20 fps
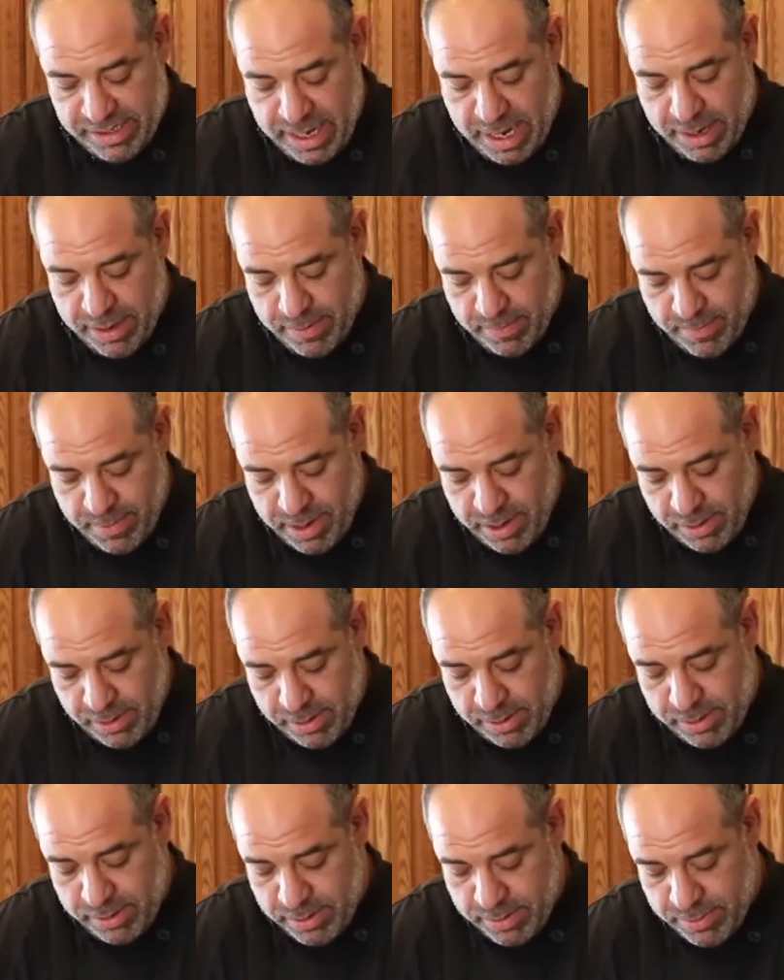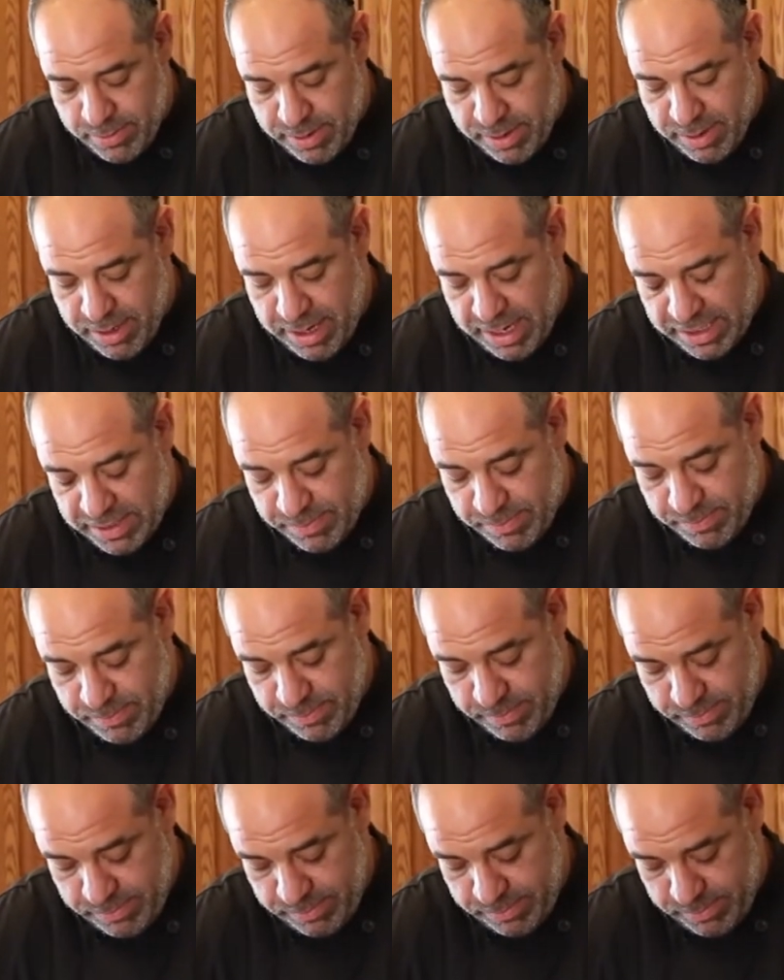down the middle with a nice
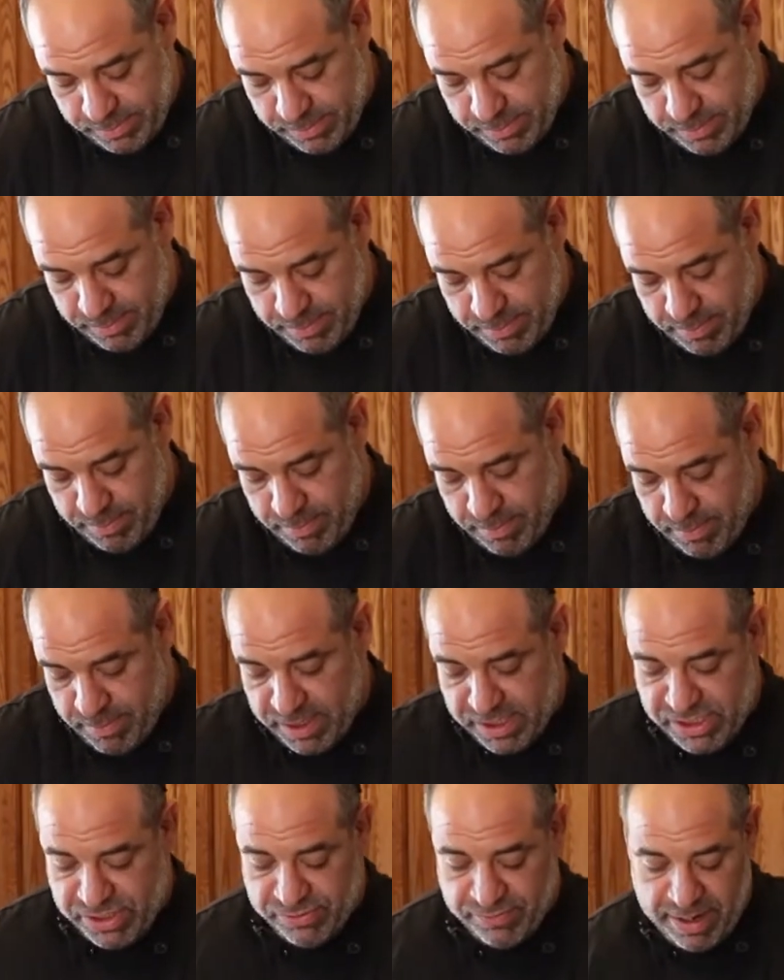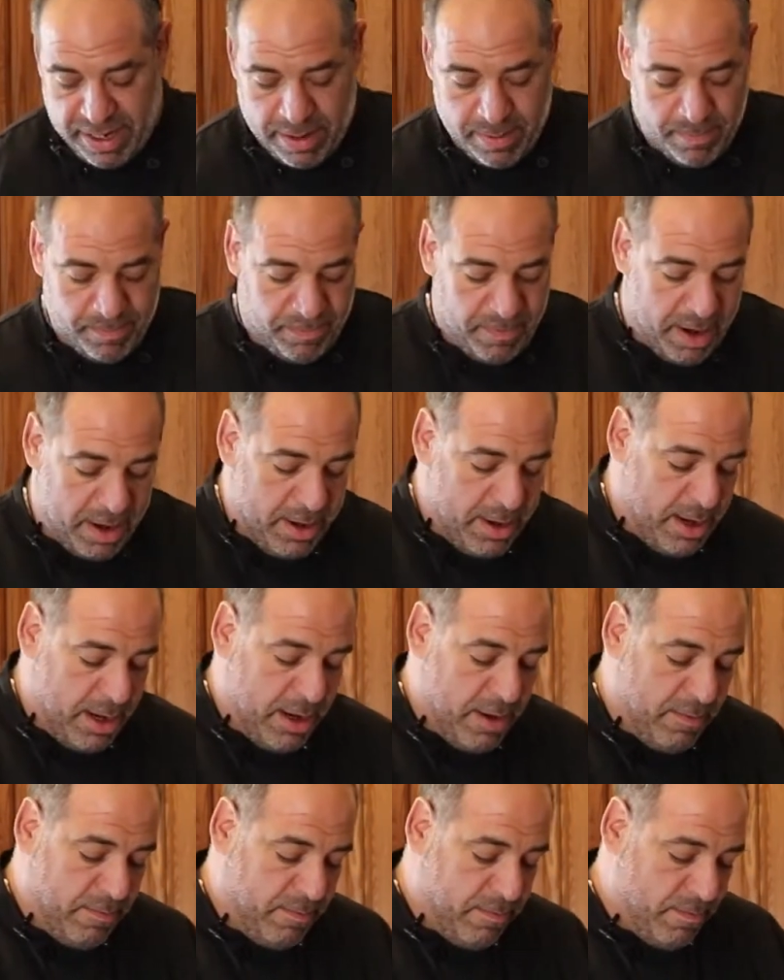serrated bread
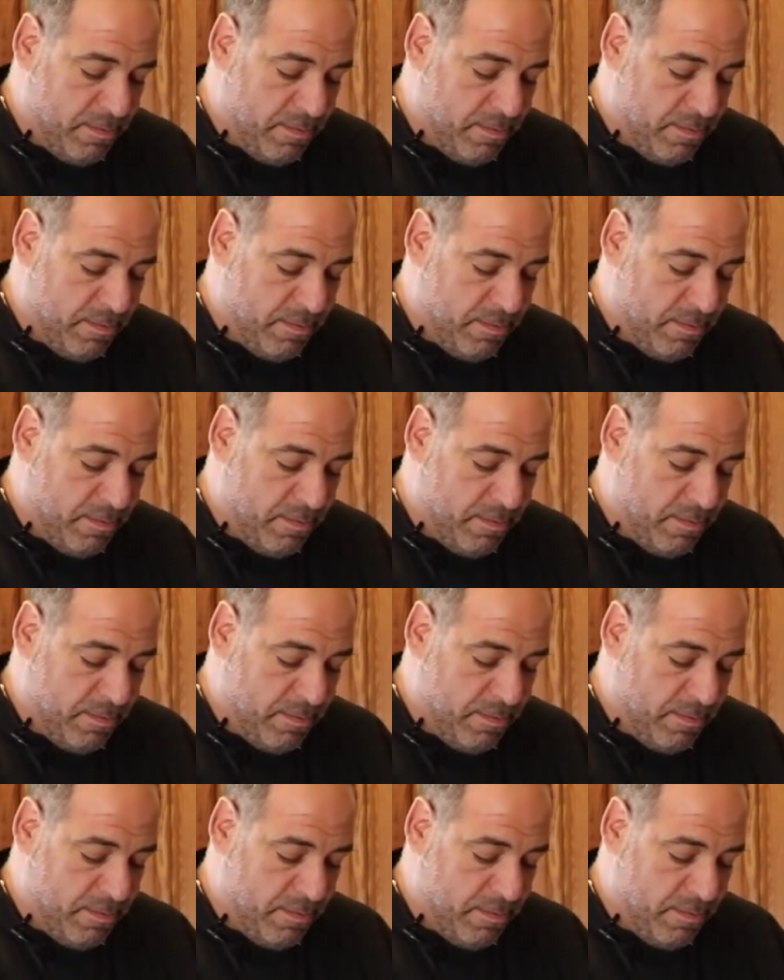knife.